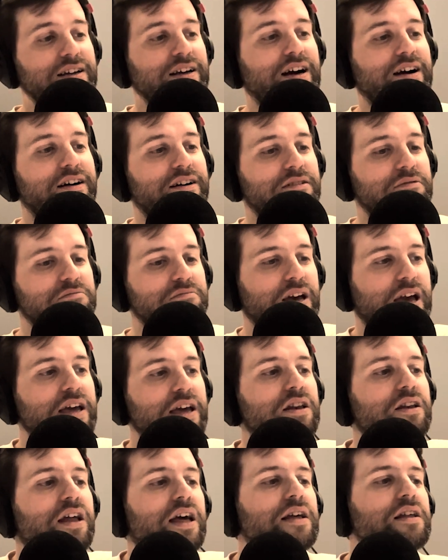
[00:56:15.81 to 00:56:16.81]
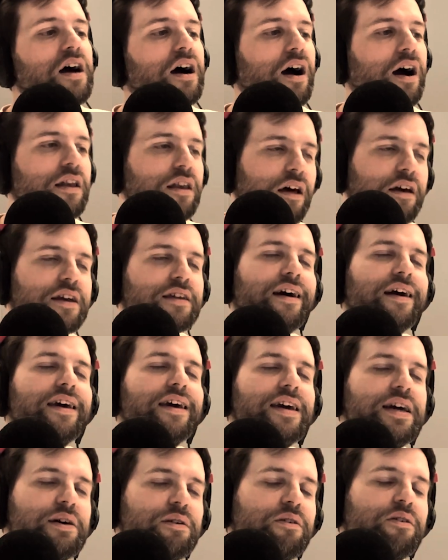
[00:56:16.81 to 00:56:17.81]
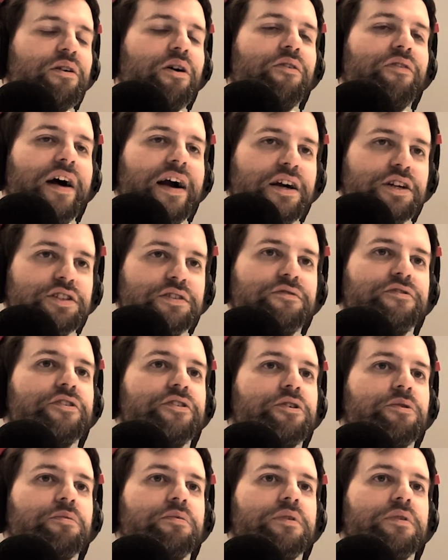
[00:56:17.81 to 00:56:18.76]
I like that era of action film.